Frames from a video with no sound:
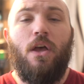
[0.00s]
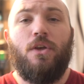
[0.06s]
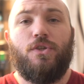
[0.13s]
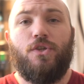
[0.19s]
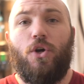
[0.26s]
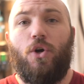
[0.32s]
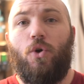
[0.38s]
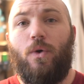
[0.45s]

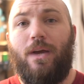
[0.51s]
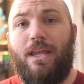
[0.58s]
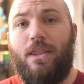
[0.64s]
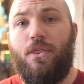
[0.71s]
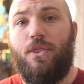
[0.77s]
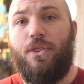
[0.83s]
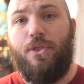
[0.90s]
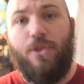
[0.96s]
So
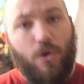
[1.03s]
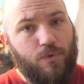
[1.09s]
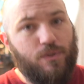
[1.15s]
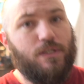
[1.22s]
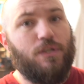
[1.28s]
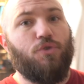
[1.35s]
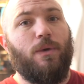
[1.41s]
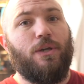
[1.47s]
in those
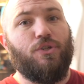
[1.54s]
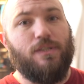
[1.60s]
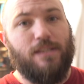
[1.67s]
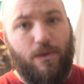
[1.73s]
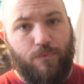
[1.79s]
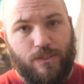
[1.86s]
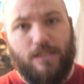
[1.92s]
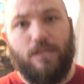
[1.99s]
situations,
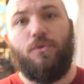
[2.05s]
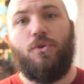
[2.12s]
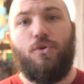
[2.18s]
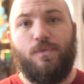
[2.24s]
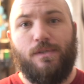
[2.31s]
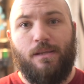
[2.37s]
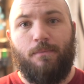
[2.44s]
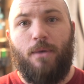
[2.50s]
I would still
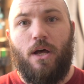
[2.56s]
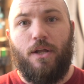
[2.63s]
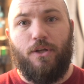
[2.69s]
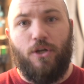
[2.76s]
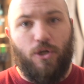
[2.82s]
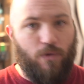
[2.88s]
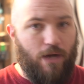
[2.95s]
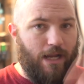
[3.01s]
use the
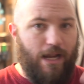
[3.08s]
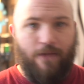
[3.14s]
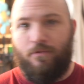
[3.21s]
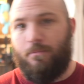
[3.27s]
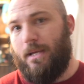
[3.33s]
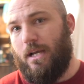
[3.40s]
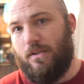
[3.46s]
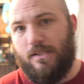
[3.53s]
Bondo. I'd have
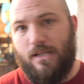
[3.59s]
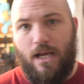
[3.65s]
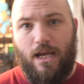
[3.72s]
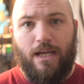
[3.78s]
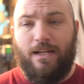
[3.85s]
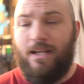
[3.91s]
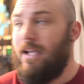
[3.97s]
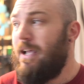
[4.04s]
to be
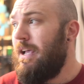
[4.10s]
outside.